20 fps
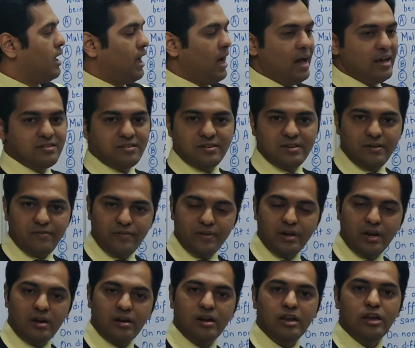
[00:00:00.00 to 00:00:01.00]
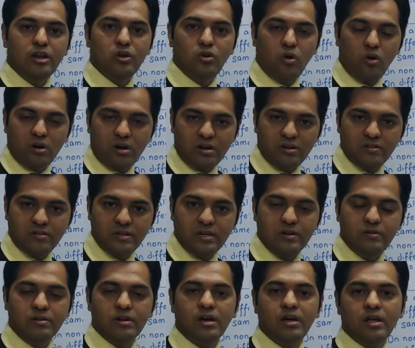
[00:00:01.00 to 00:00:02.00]
has definitely not
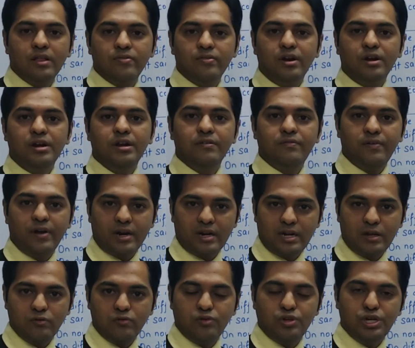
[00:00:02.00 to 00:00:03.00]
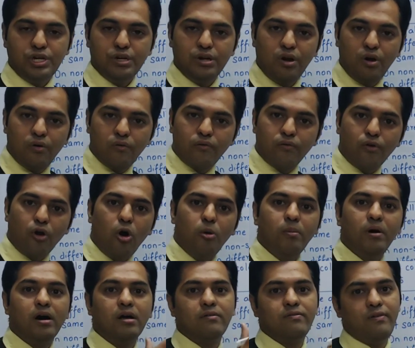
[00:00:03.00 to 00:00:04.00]
received the defective gene
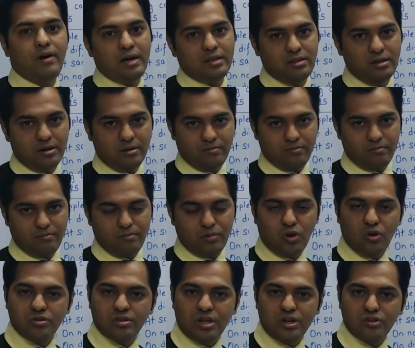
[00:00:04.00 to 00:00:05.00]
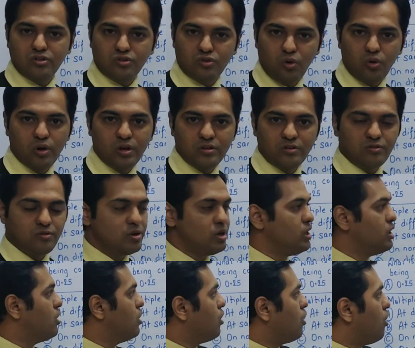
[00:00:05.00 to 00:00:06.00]
from her father, because there is no
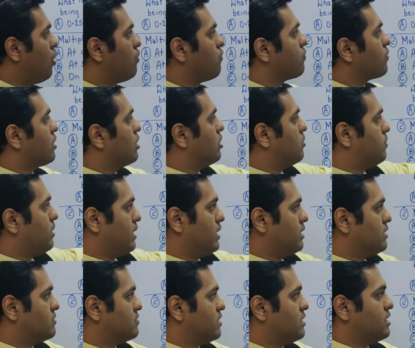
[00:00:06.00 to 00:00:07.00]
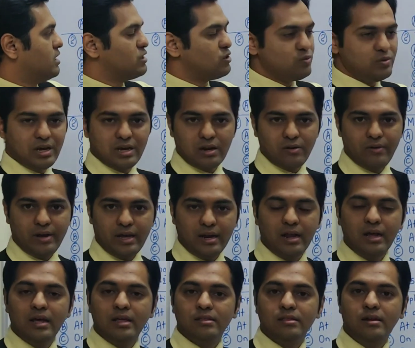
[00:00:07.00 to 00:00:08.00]
history of color blindness. And as we are
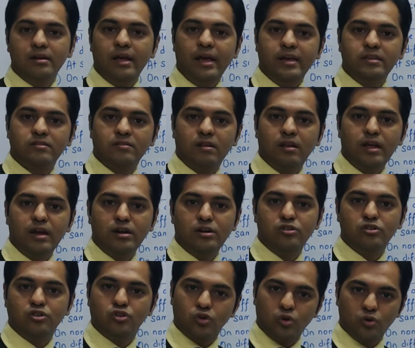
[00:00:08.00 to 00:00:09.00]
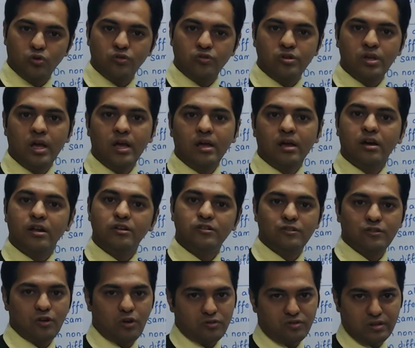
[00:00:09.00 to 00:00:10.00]
aware that X-linked shows
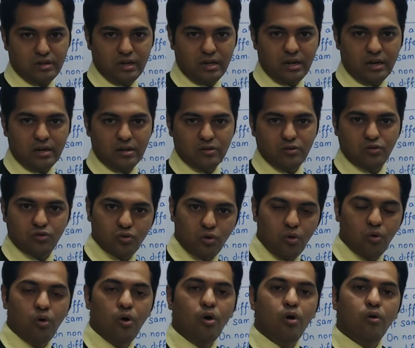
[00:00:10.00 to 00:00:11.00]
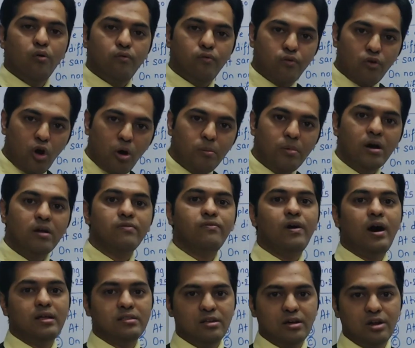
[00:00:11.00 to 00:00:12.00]
crisscross inheritance. So from her
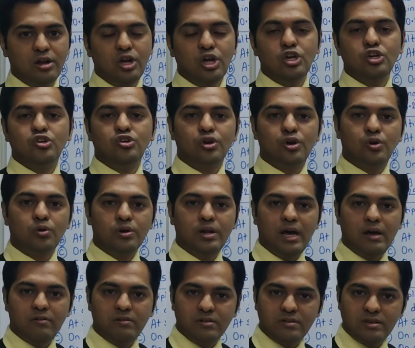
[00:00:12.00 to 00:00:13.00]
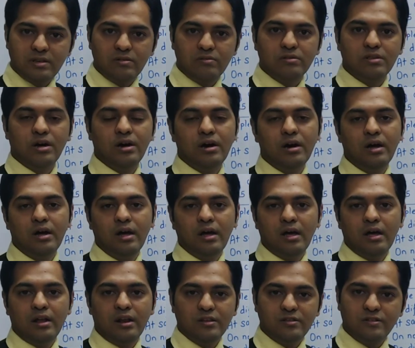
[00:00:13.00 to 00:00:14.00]
father, she could have received the
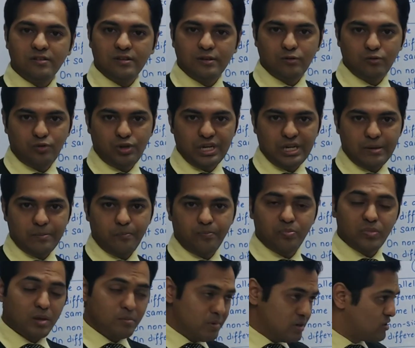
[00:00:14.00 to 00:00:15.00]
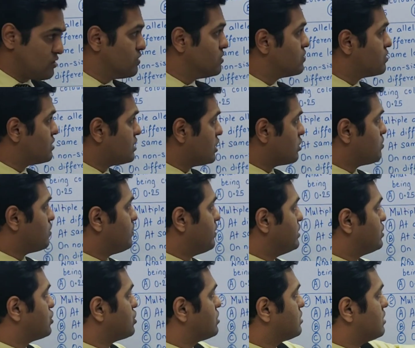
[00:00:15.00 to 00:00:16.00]
recessive gene. But since it has been
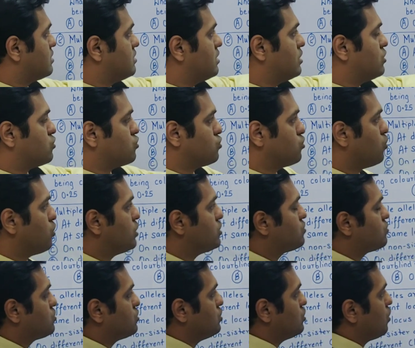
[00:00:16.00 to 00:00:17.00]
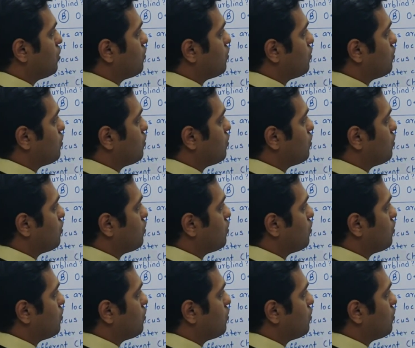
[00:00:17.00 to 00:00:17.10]
mentioned that there is no history